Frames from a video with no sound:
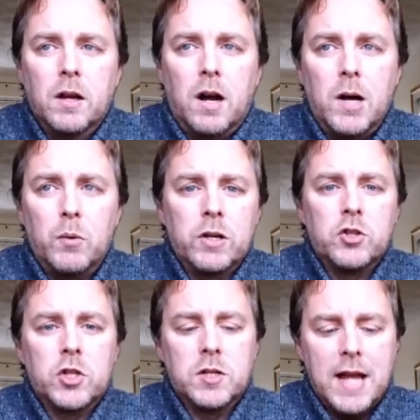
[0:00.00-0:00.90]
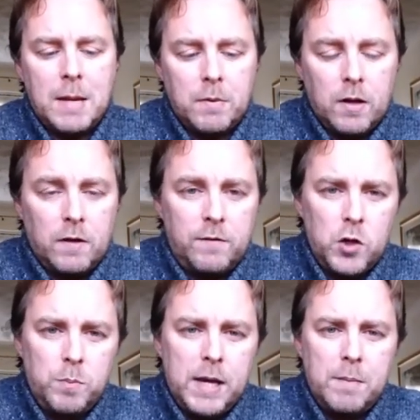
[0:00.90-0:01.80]
I want to just name a
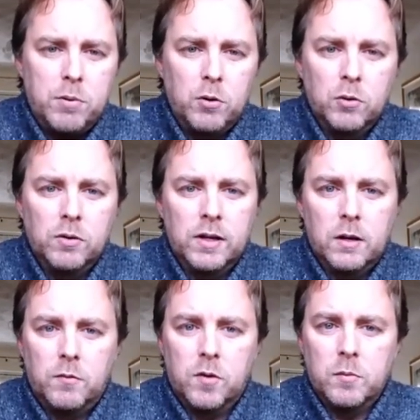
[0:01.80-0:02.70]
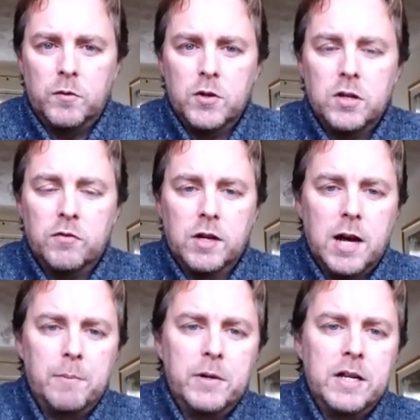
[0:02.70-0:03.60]
few people from a few different
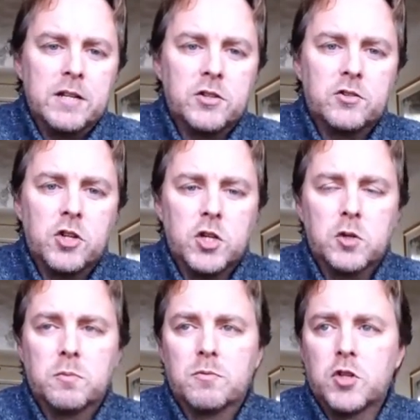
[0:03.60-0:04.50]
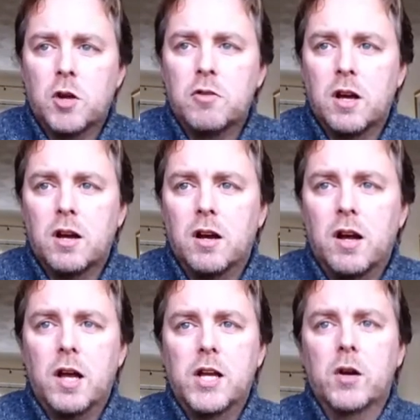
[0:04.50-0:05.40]
companies, just so that
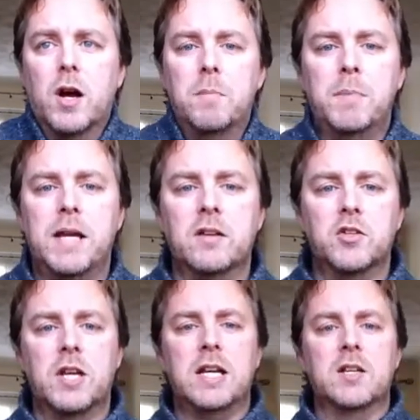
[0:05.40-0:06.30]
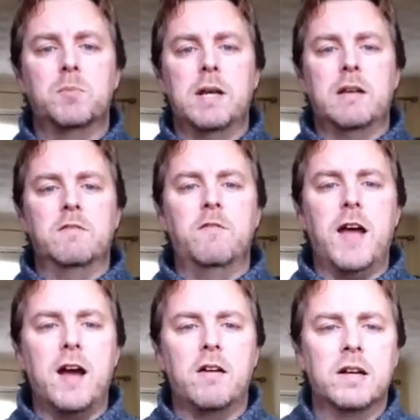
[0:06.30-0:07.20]
I'm being seen as being
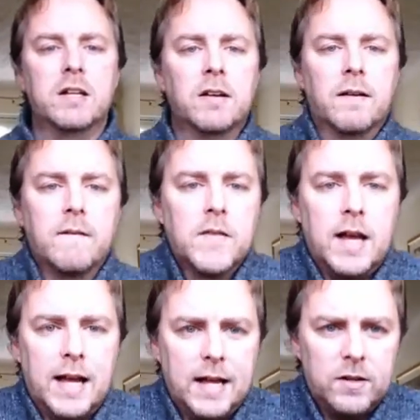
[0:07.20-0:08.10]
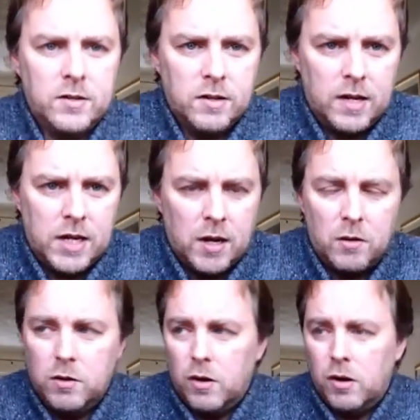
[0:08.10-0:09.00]
fair and
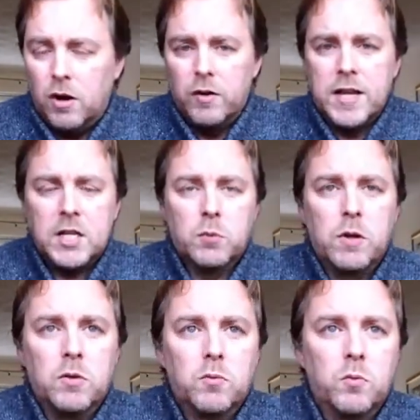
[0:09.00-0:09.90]
honest with